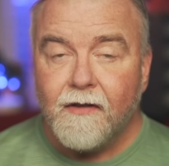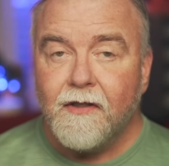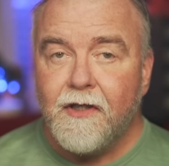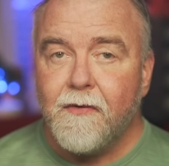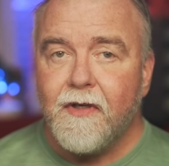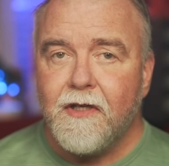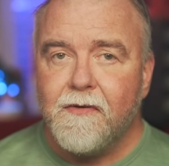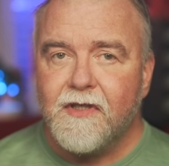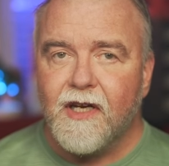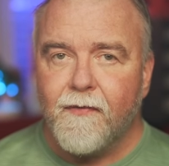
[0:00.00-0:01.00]
To do it
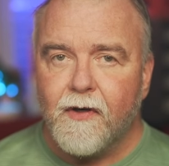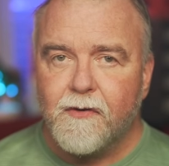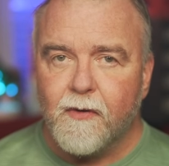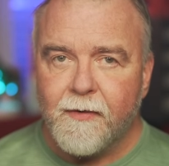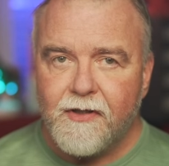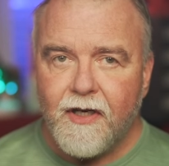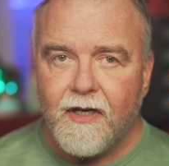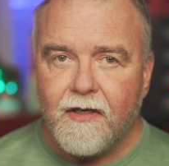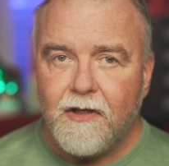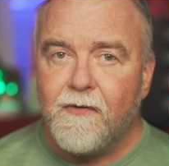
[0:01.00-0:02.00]
using a virtual
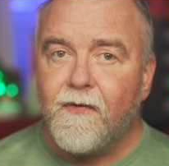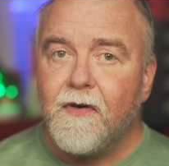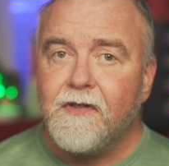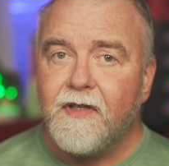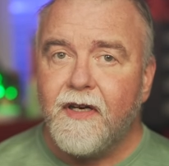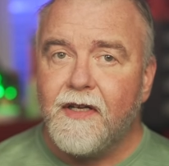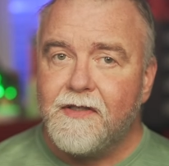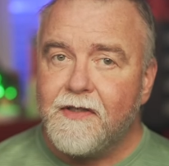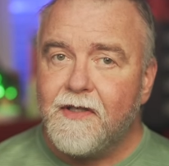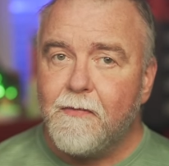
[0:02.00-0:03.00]
machine, you first need a
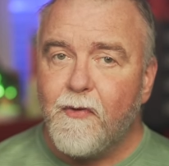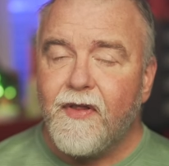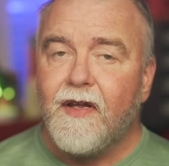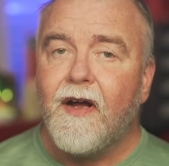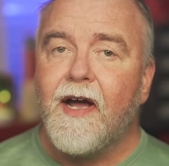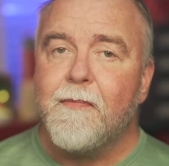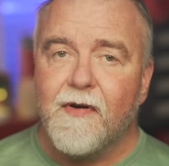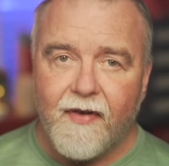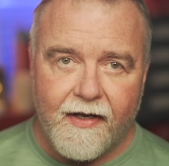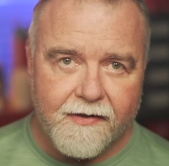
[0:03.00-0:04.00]
system with a
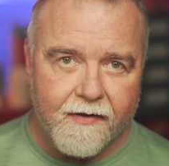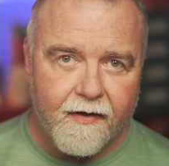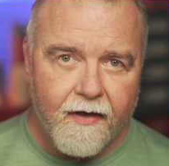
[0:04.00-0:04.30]
hypervisor.